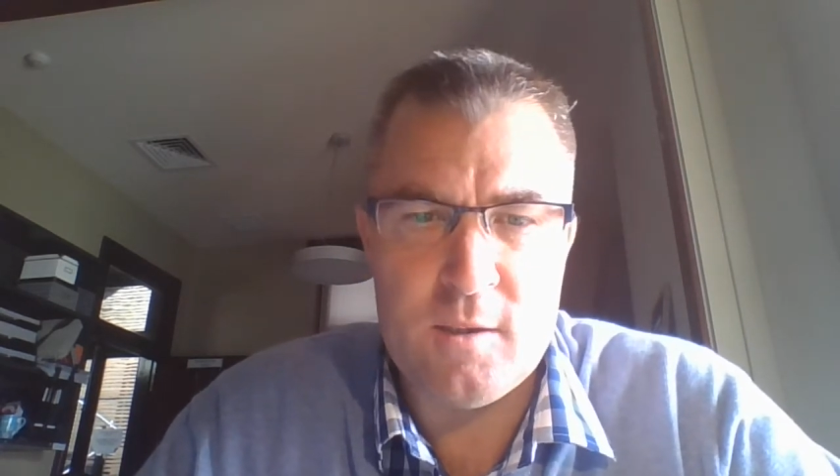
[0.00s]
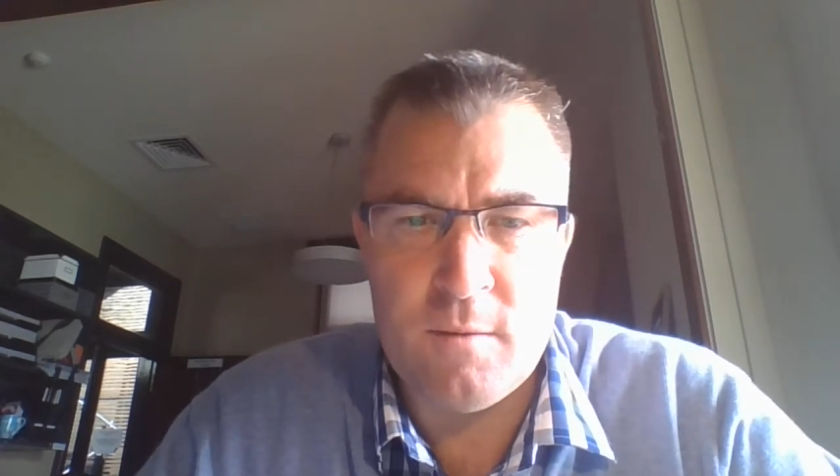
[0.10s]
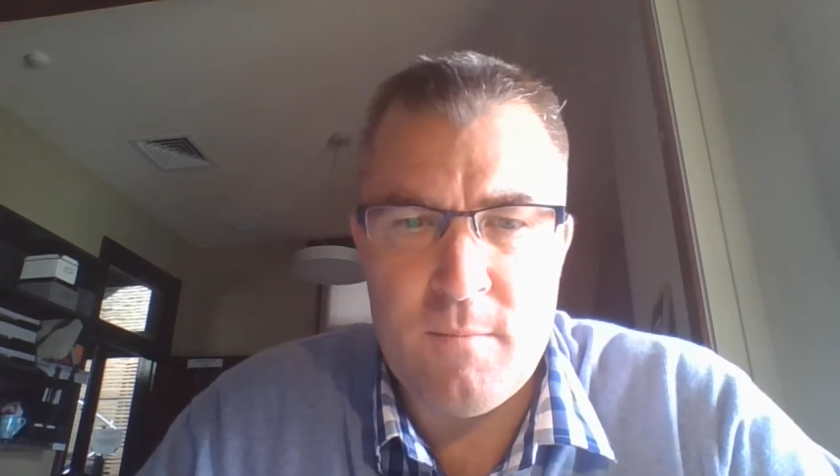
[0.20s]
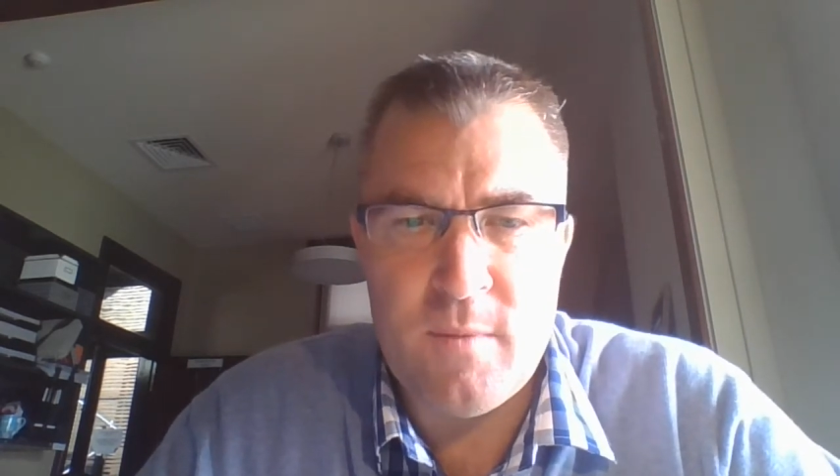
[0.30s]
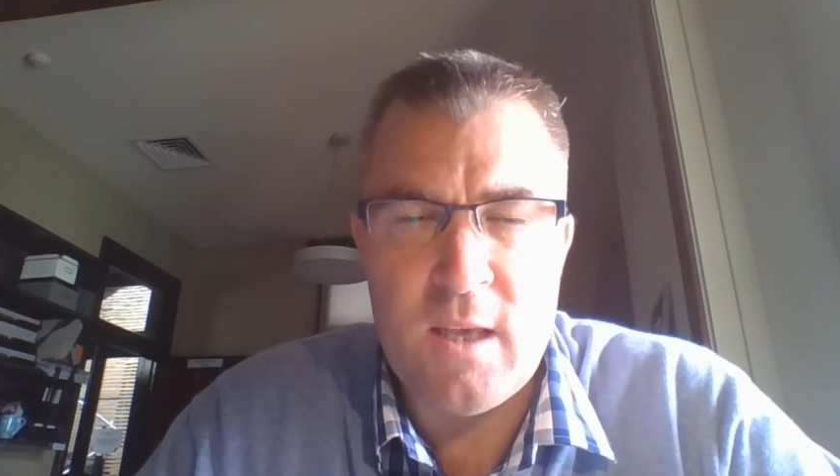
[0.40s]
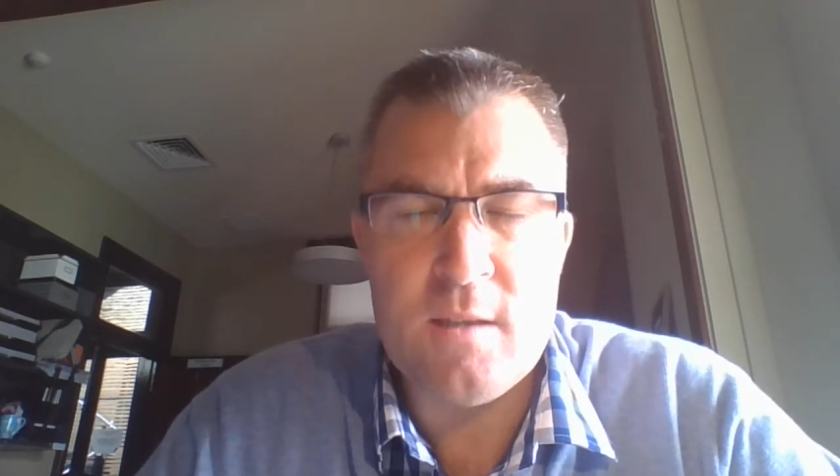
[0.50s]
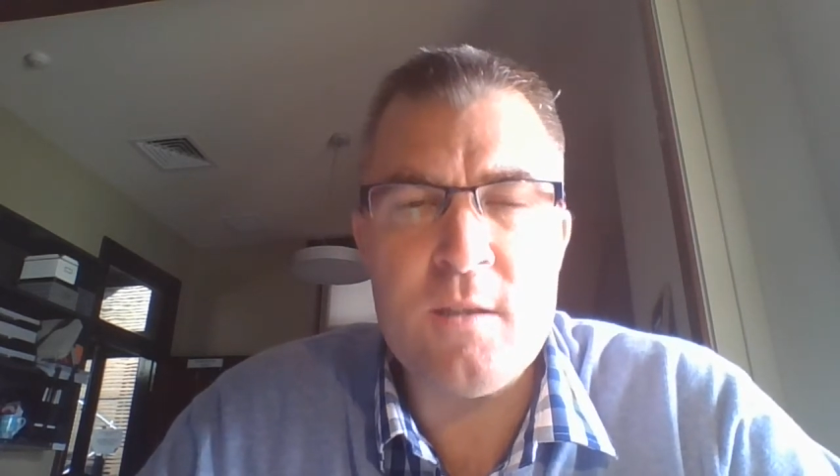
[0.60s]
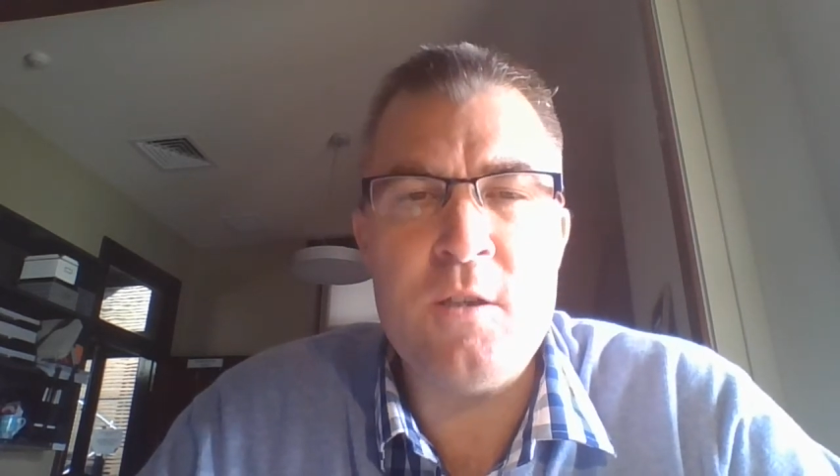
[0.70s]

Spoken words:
So it's a